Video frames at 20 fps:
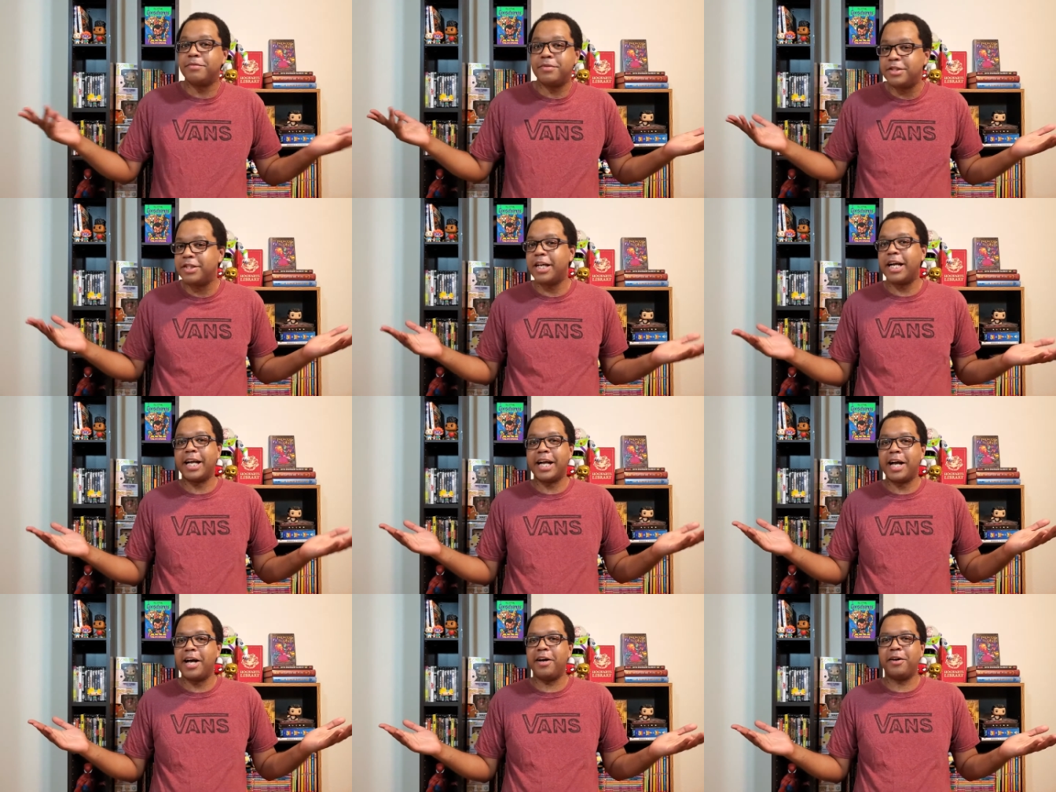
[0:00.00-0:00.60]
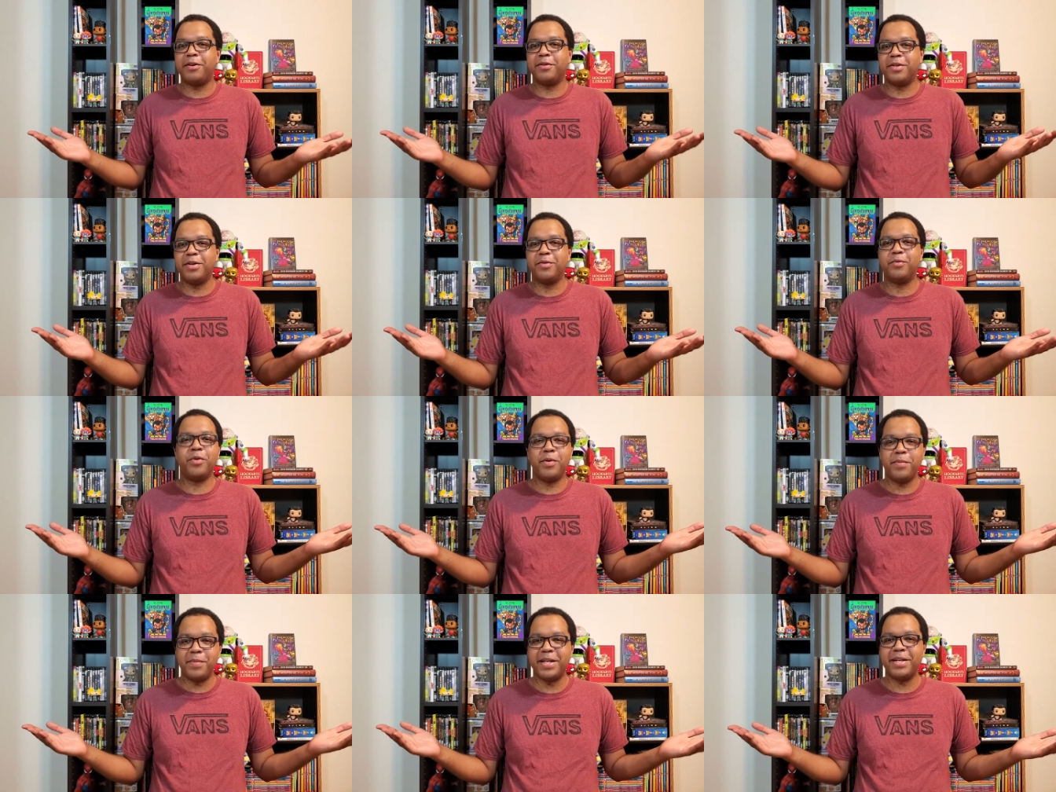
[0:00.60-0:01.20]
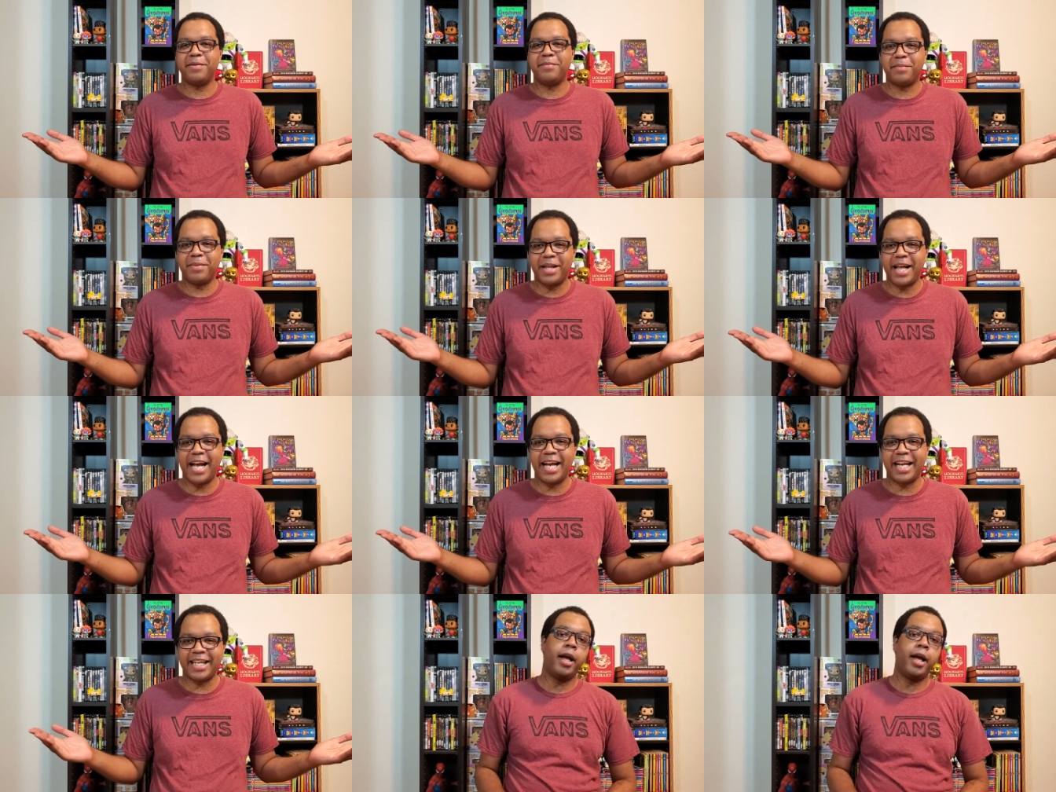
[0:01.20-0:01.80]
check out Women in
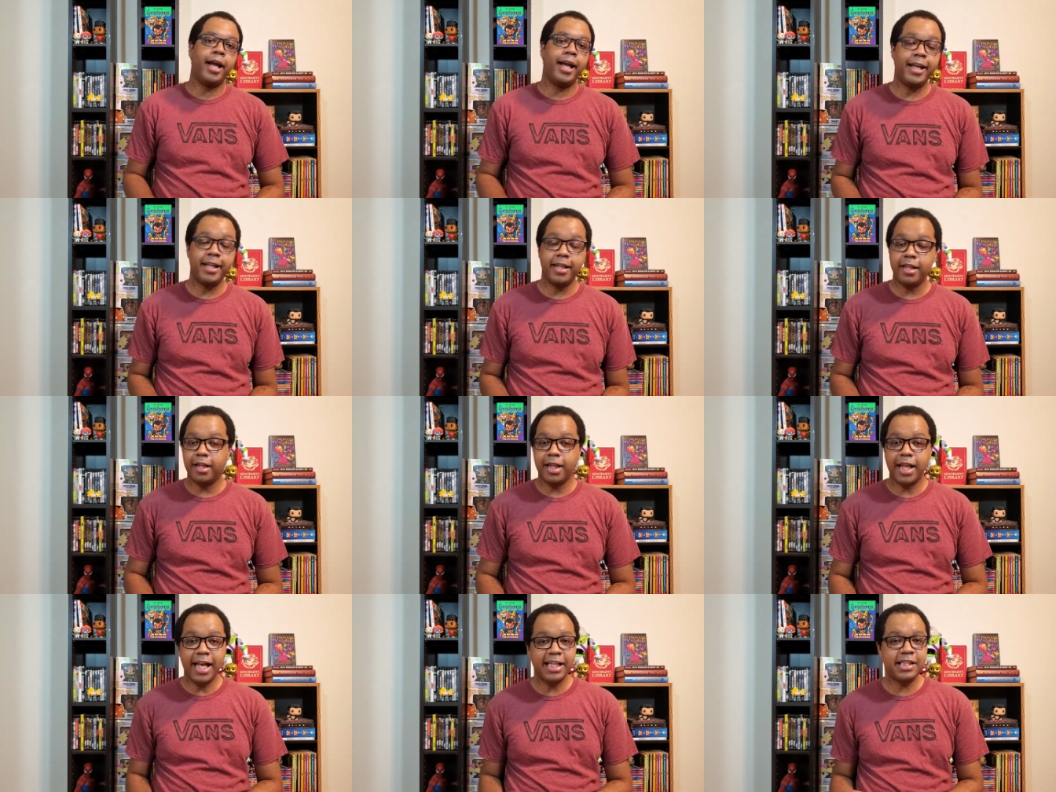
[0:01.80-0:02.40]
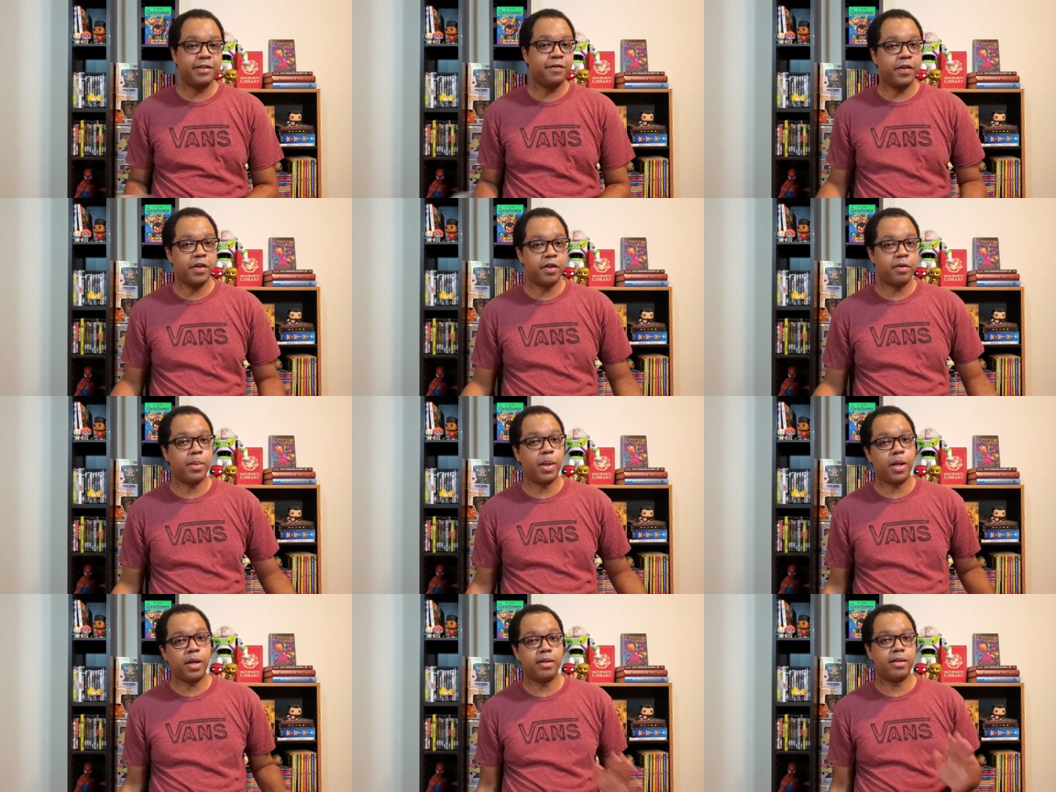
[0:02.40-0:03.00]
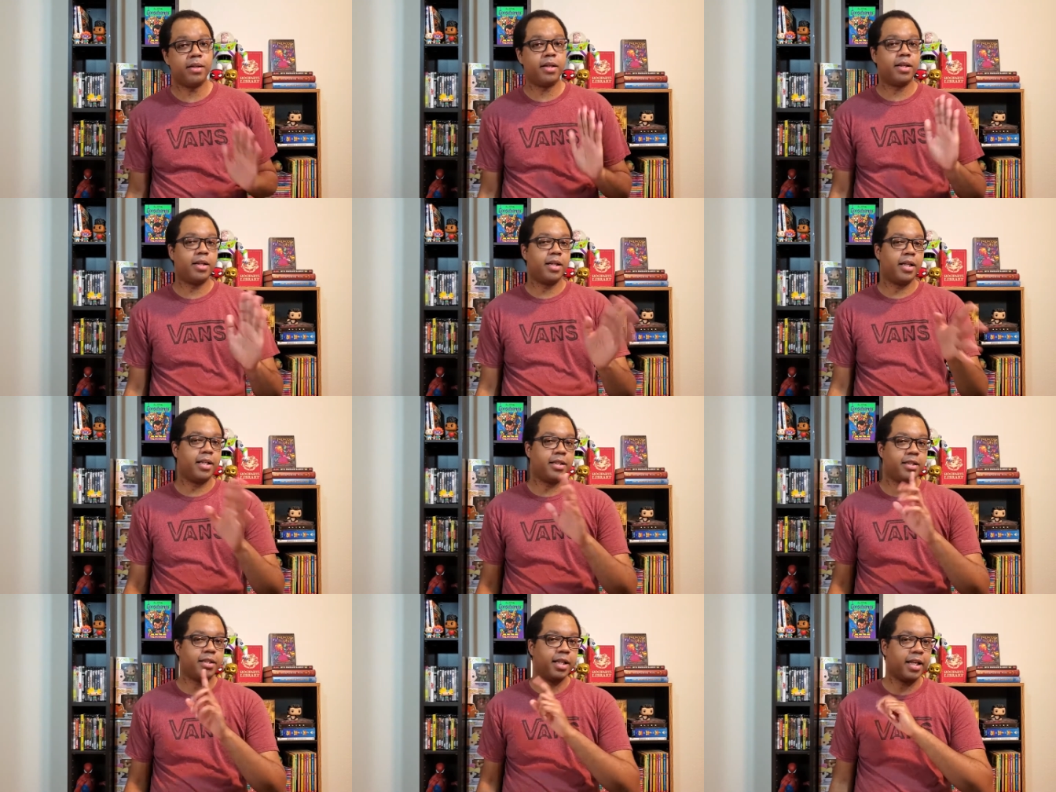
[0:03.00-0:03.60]
Black. And the last film on the
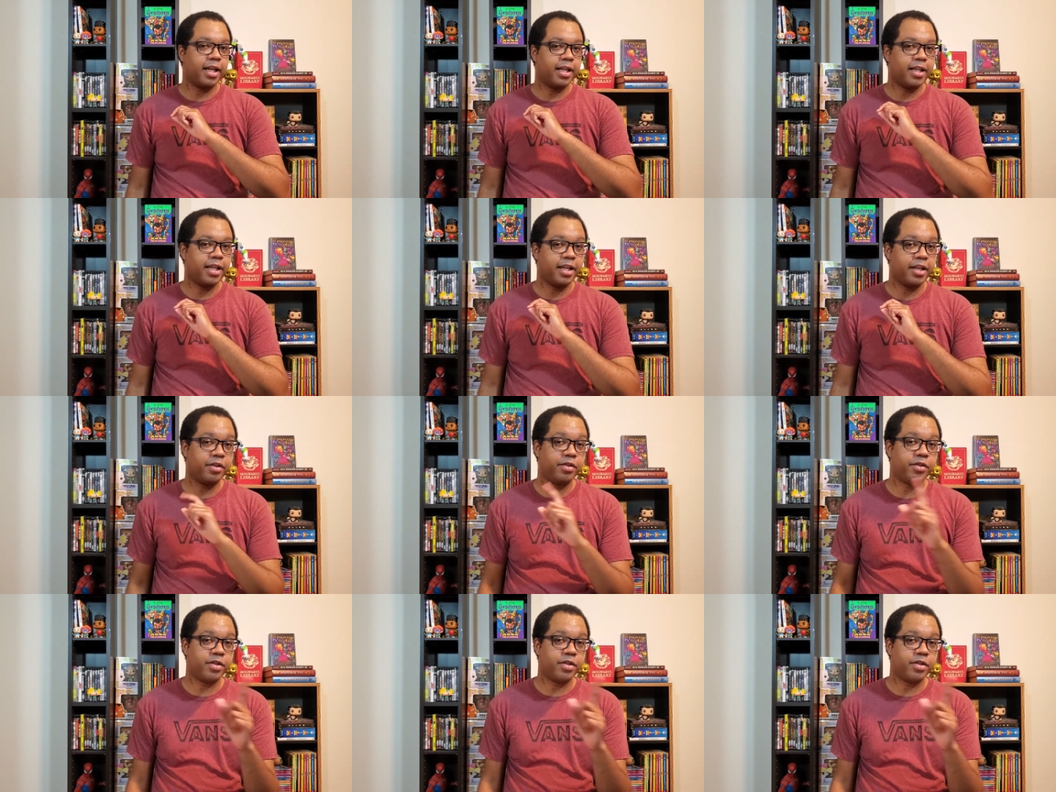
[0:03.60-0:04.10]
list that I think you